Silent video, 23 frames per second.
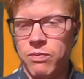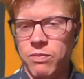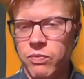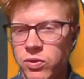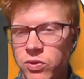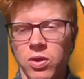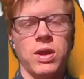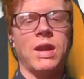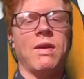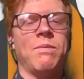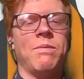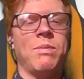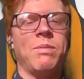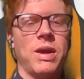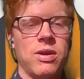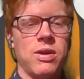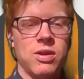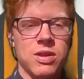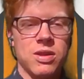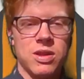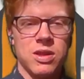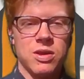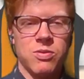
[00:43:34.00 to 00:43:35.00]
Not enough
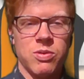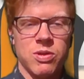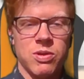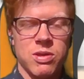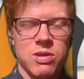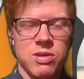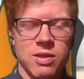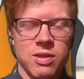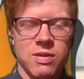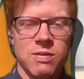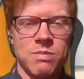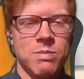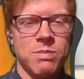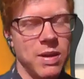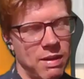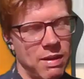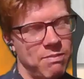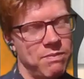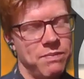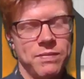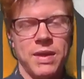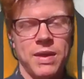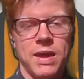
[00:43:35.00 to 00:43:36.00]
biology questions,
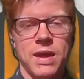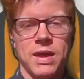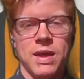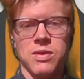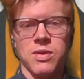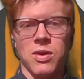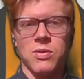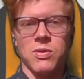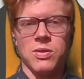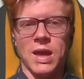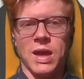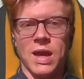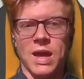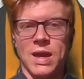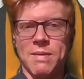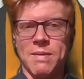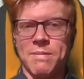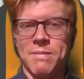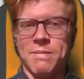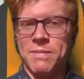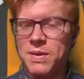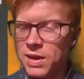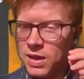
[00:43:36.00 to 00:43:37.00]
but that is
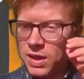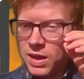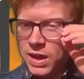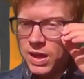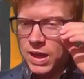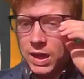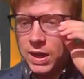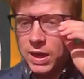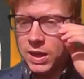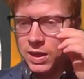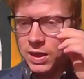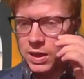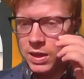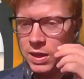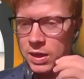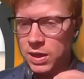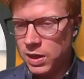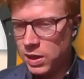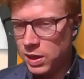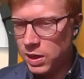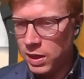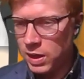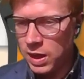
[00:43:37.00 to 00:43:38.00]
okay.
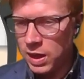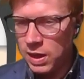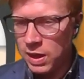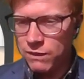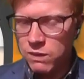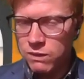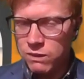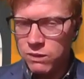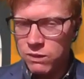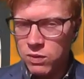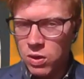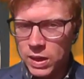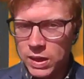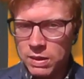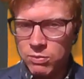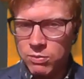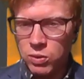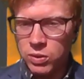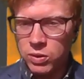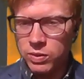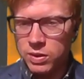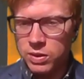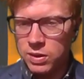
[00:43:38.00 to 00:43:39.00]
If you've got any
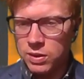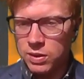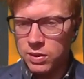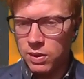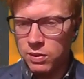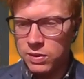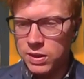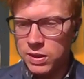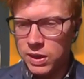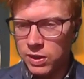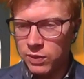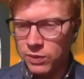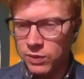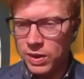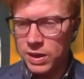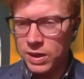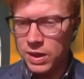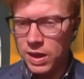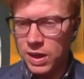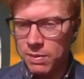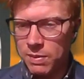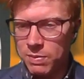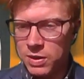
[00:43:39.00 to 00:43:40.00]
more questions, I'll stick
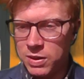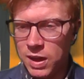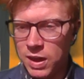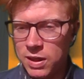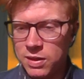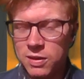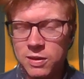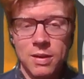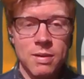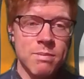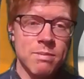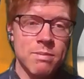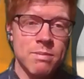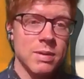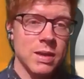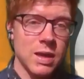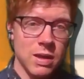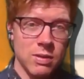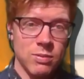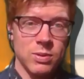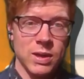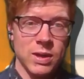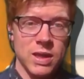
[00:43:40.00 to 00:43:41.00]
around and happy to answer them, but
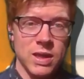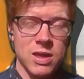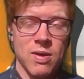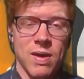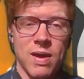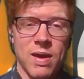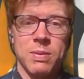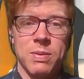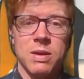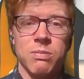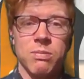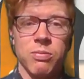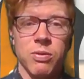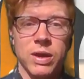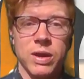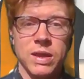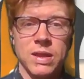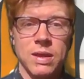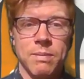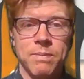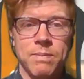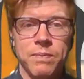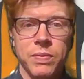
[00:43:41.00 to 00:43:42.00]
equally you're happy to
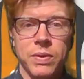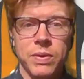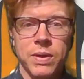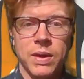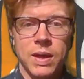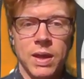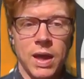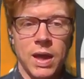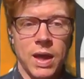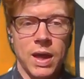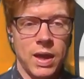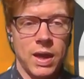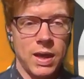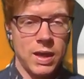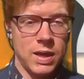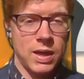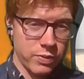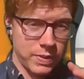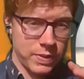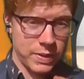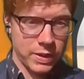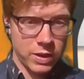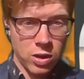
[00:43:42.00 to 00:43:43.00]
bring them
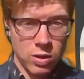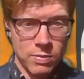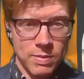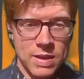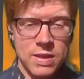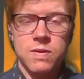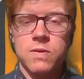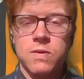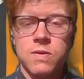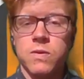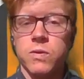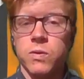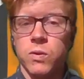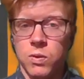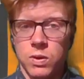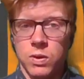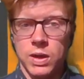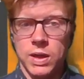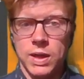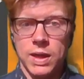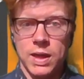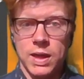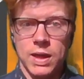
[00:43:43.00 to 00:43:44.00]
either in the comments
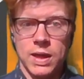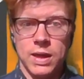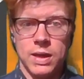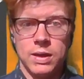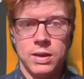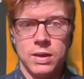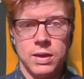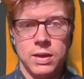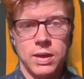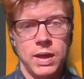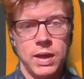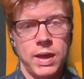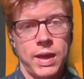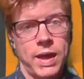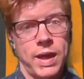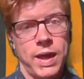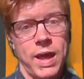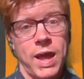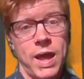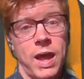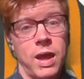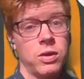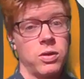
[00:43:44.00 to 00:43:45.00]
or in
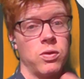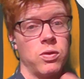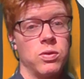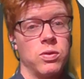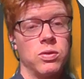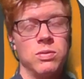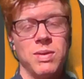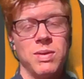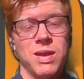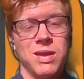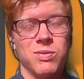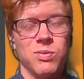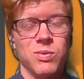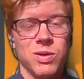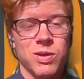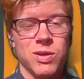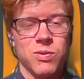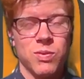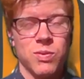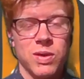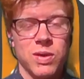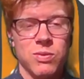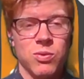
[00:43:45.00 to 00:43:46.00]
our Google Meet,
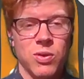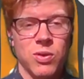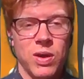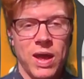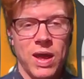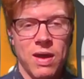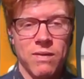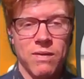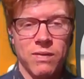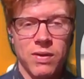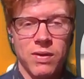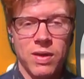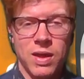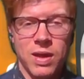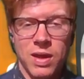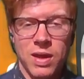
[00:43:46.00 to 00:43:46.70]
which we will have